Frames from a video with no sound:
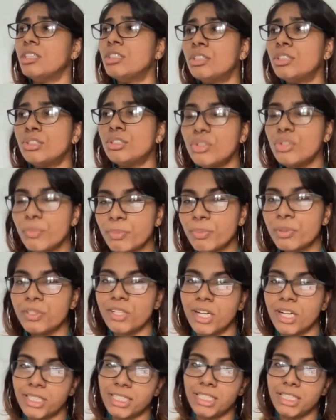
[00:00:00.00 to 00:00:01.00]
are super
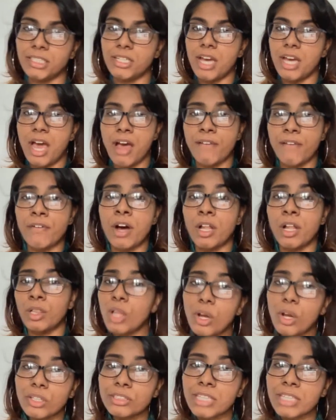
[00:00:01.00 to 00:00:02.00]
lucky to have
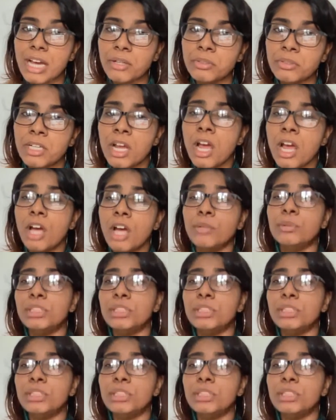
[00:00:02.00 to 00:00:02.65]
our lockdown